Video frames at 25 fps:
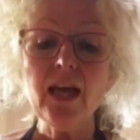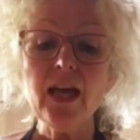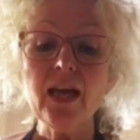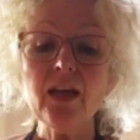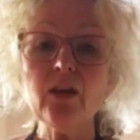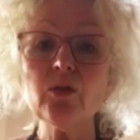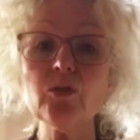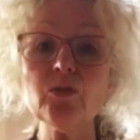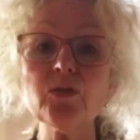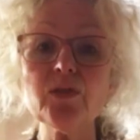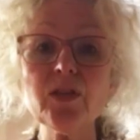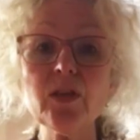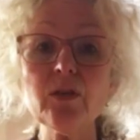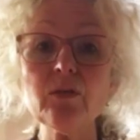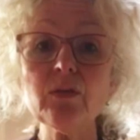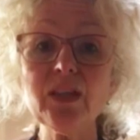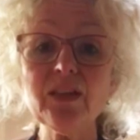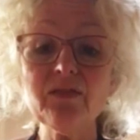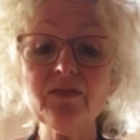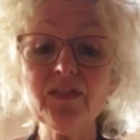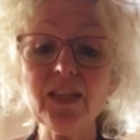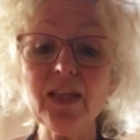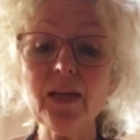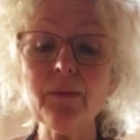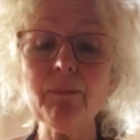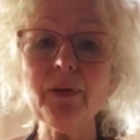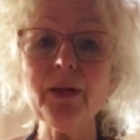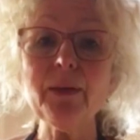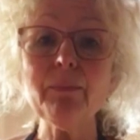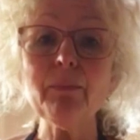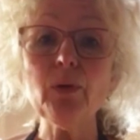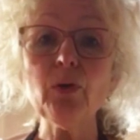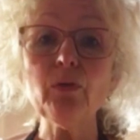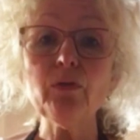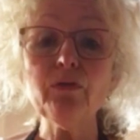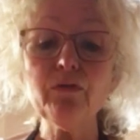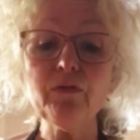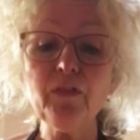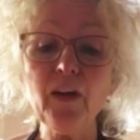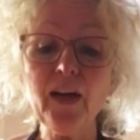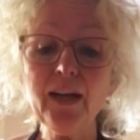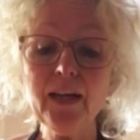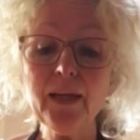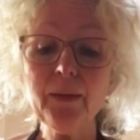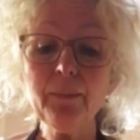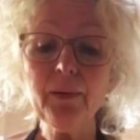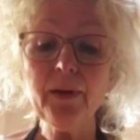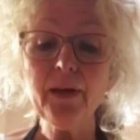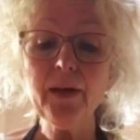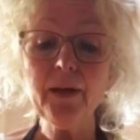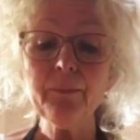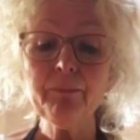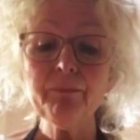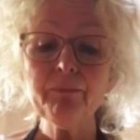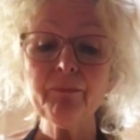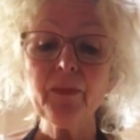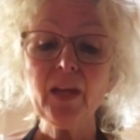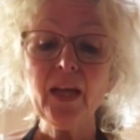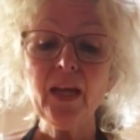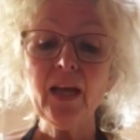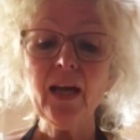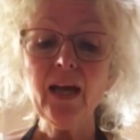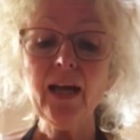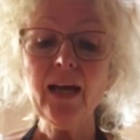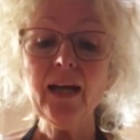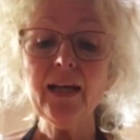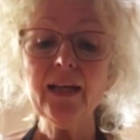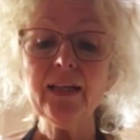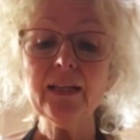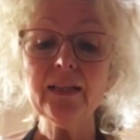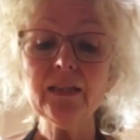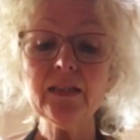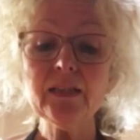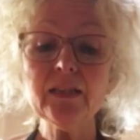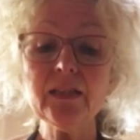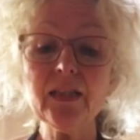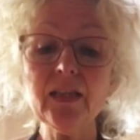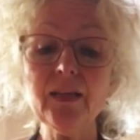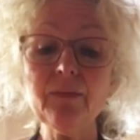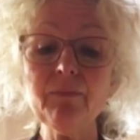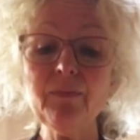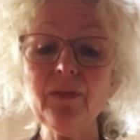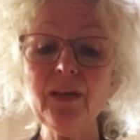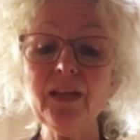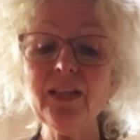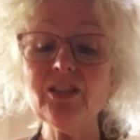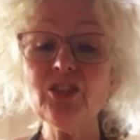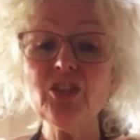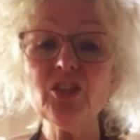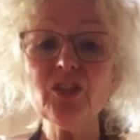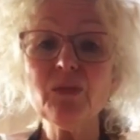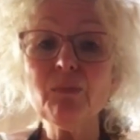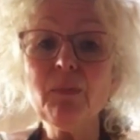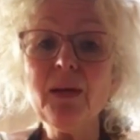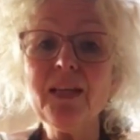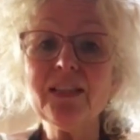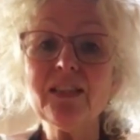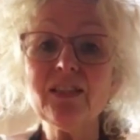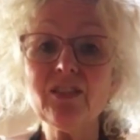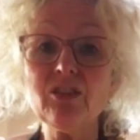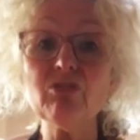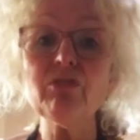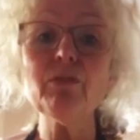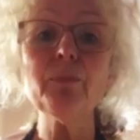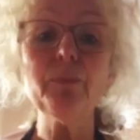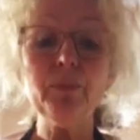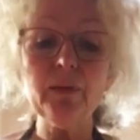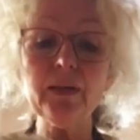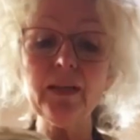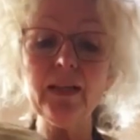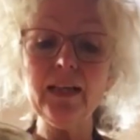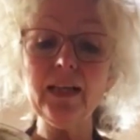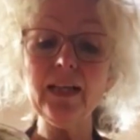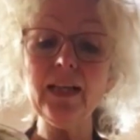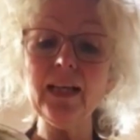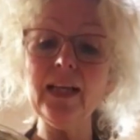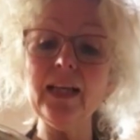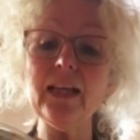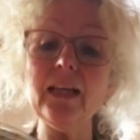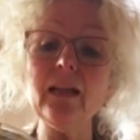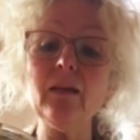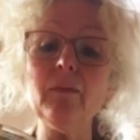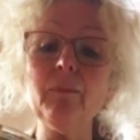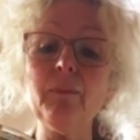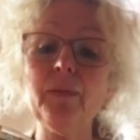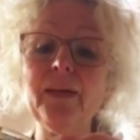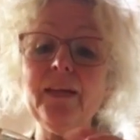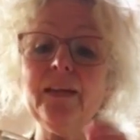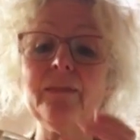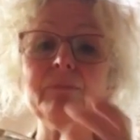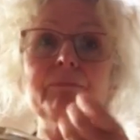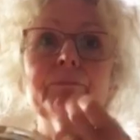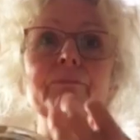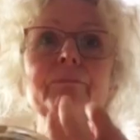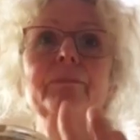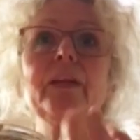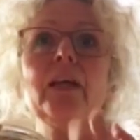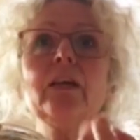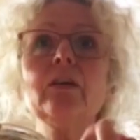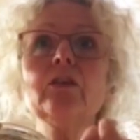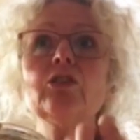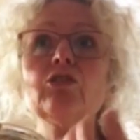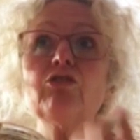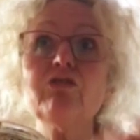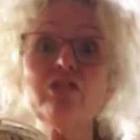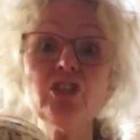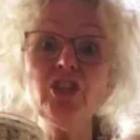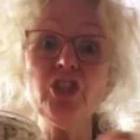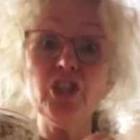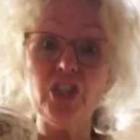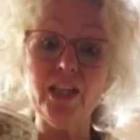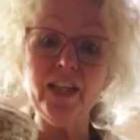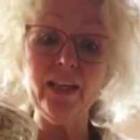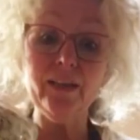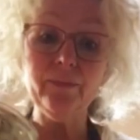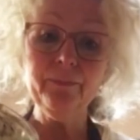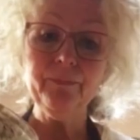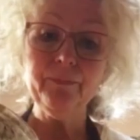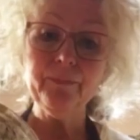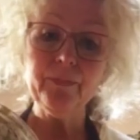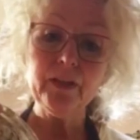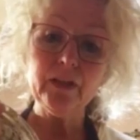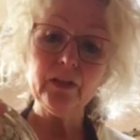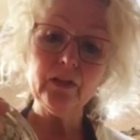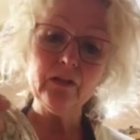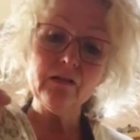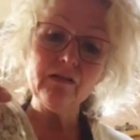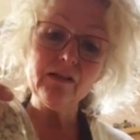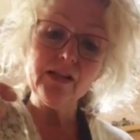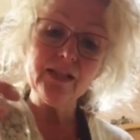It also gives it a bit more fibre and um, it just makes the crumble a little bit crunchier. All